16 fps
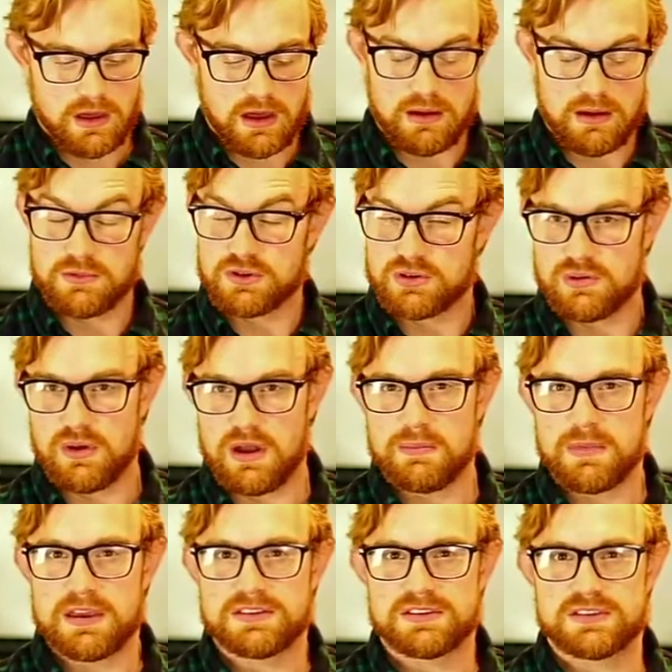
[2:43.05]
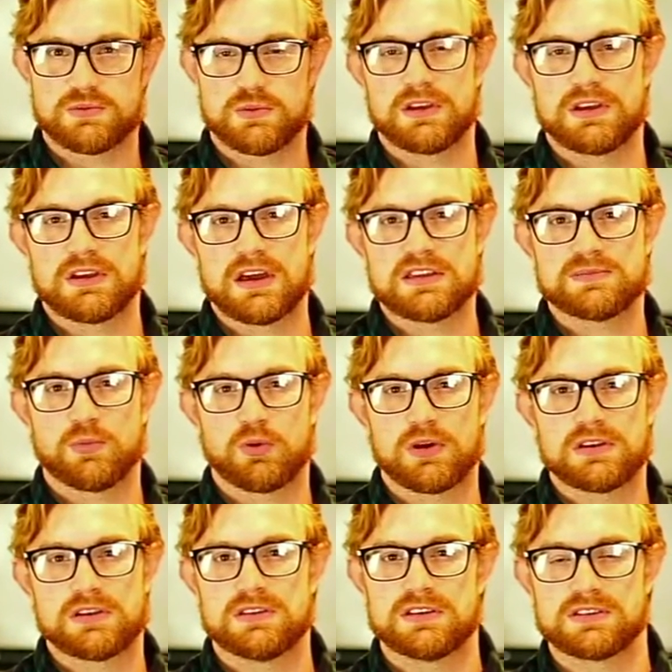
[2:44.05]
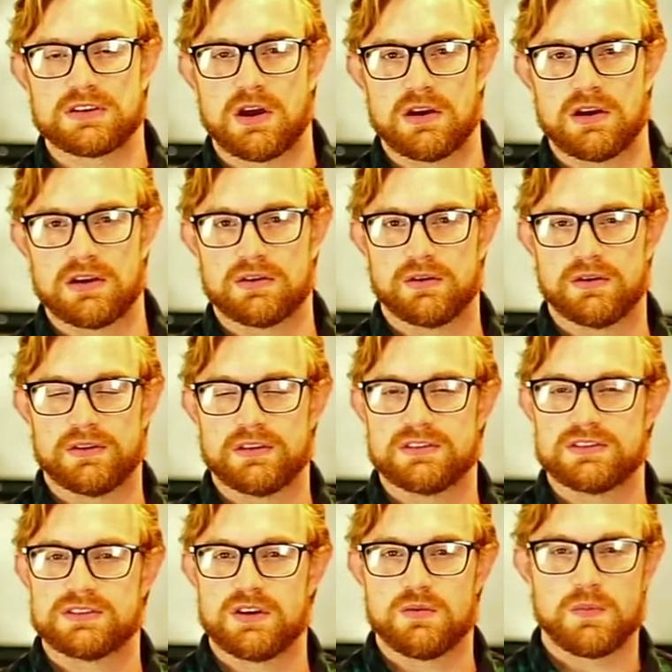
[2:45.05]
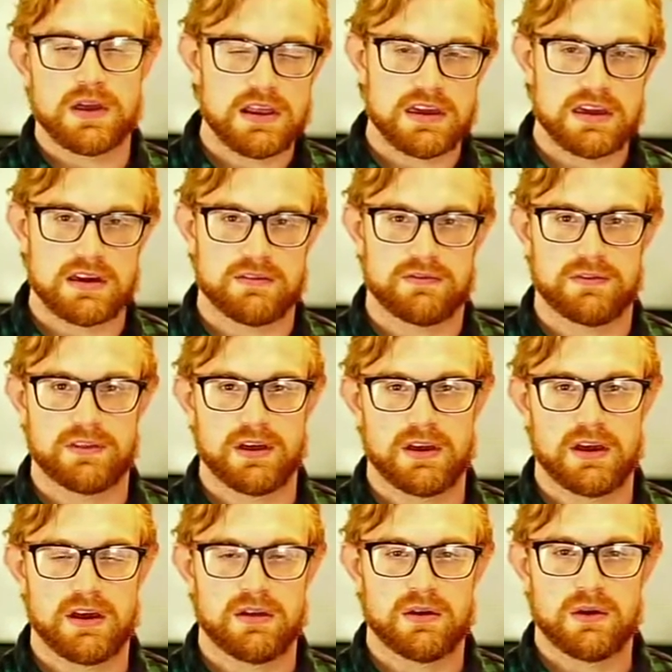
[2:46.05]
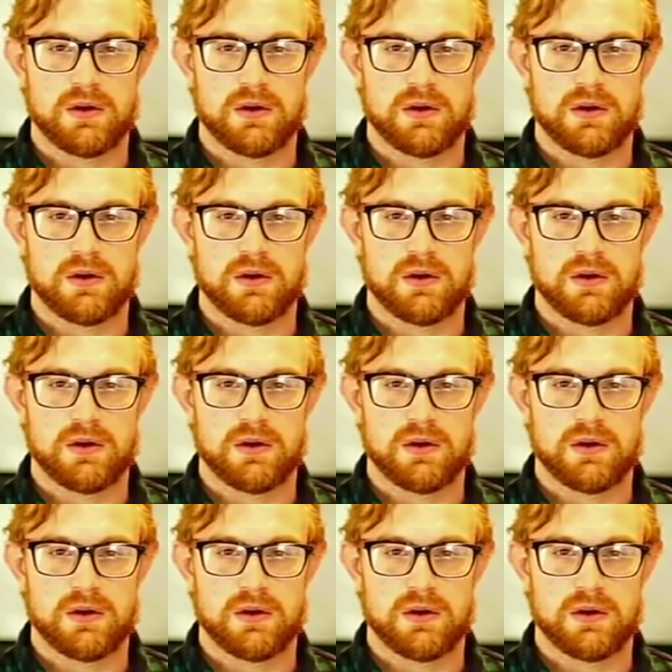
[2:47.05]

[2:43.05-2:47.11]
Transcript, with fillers: Um, Sri Ram makes this really nice point in this article that so many of the